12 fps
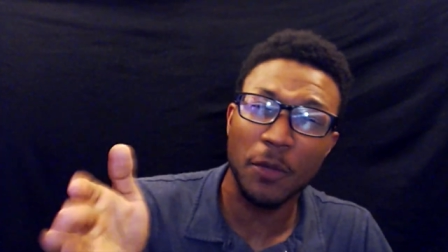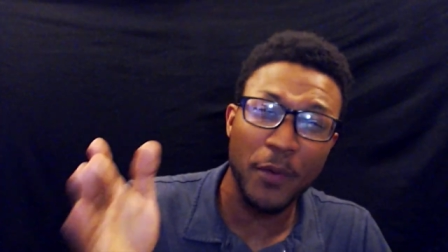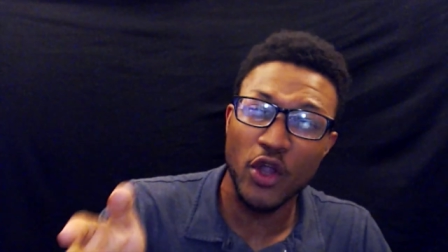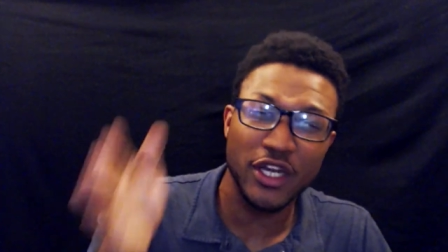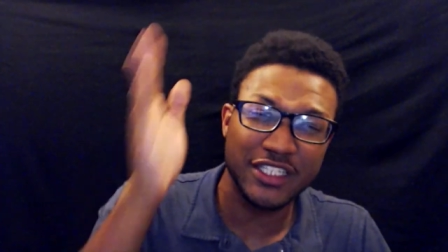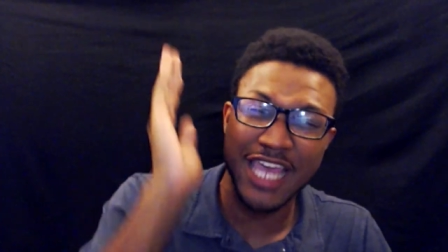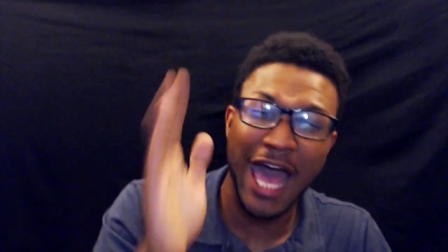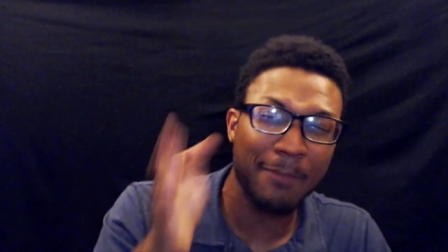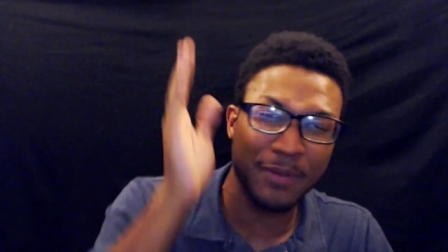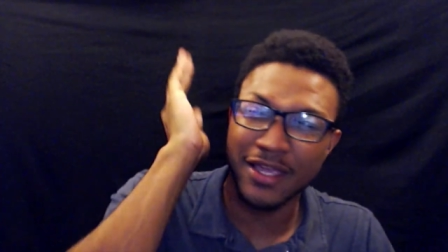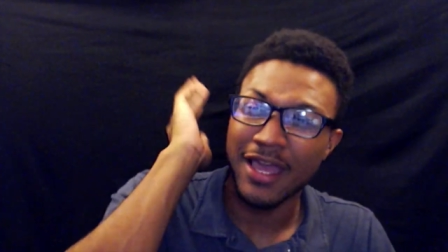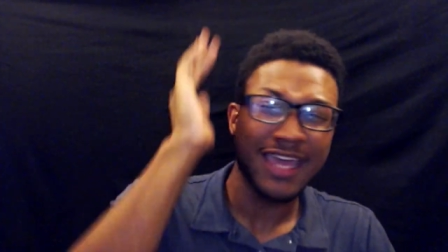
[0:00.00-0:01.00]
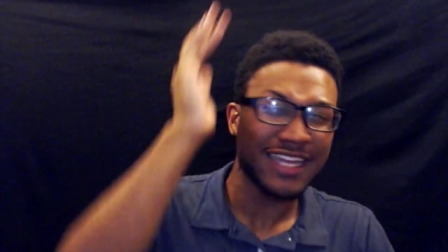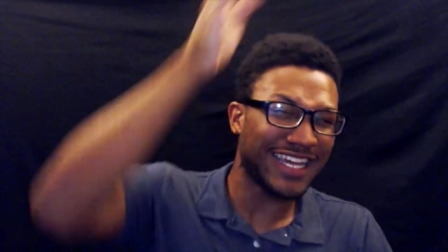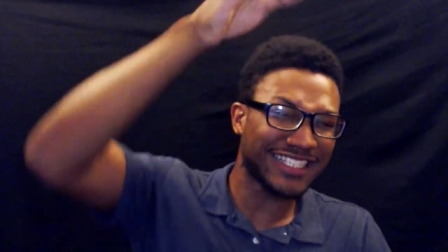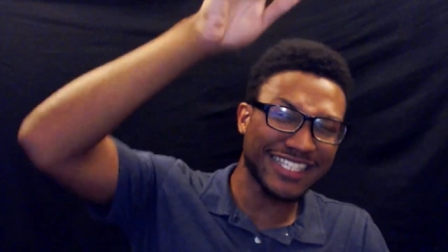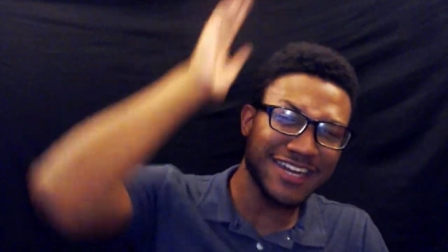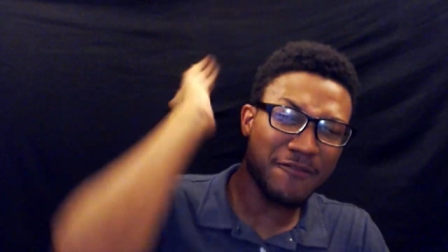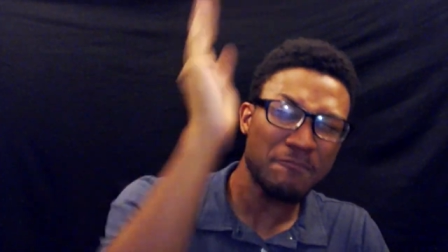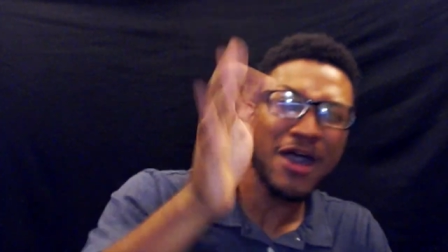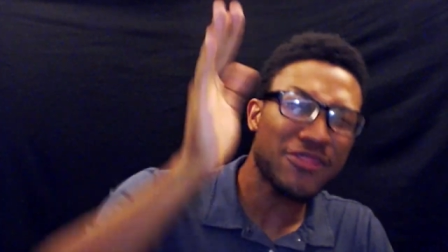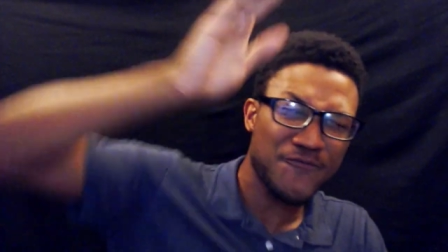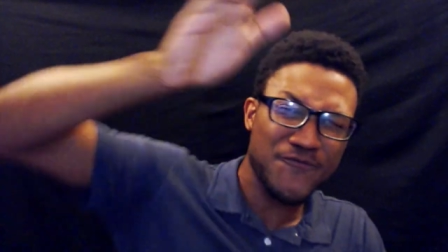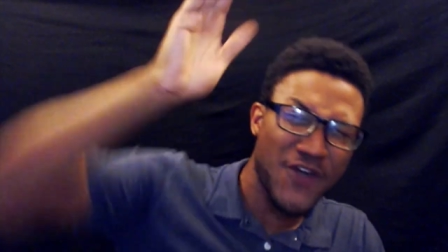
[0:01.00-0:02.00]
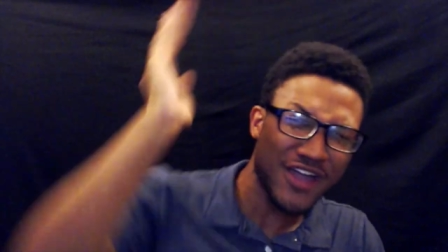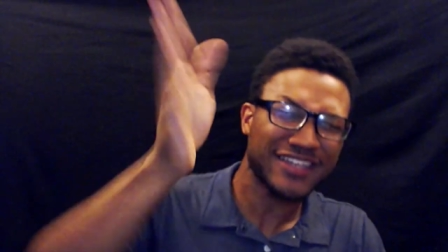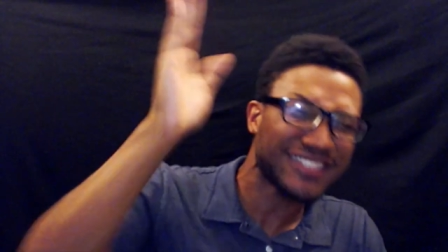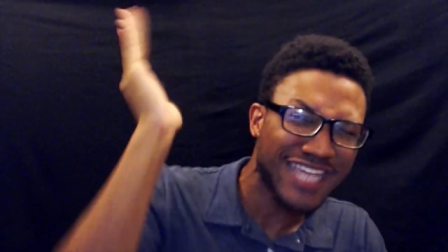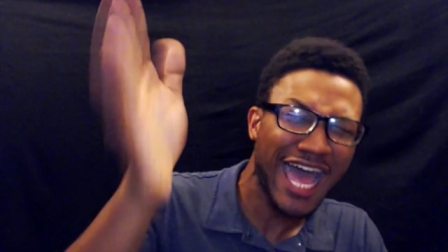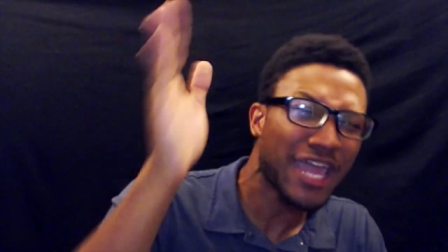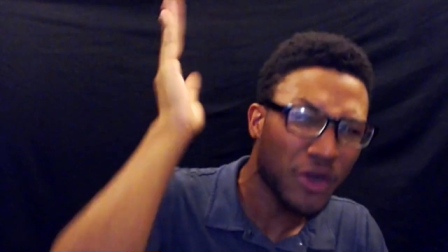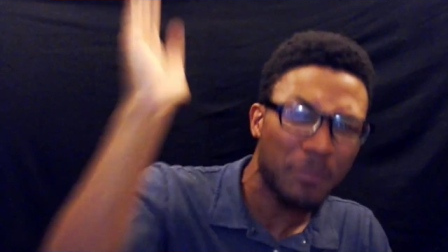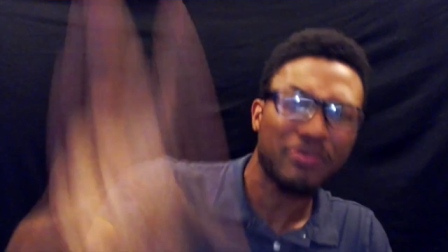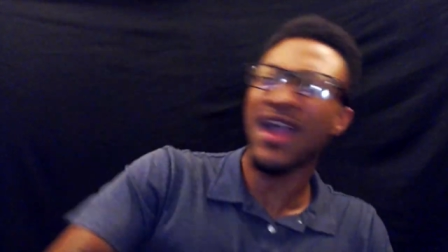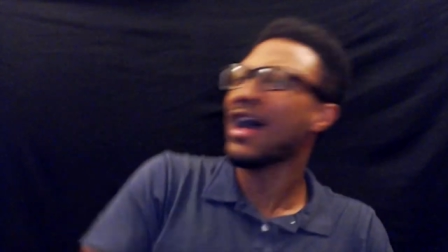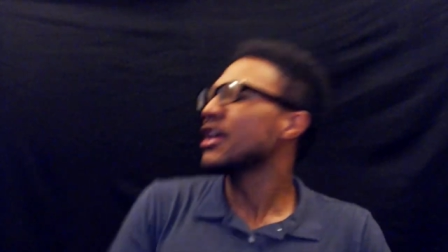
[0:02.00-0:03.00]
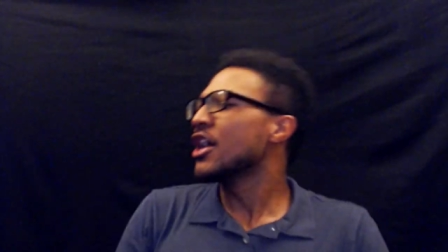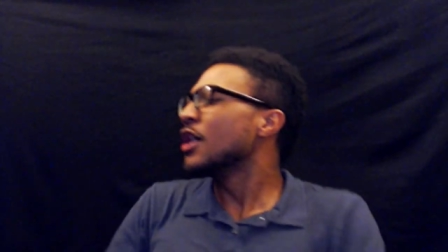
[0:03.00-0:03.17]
upon the topic that's in the motherfucking title, bruh.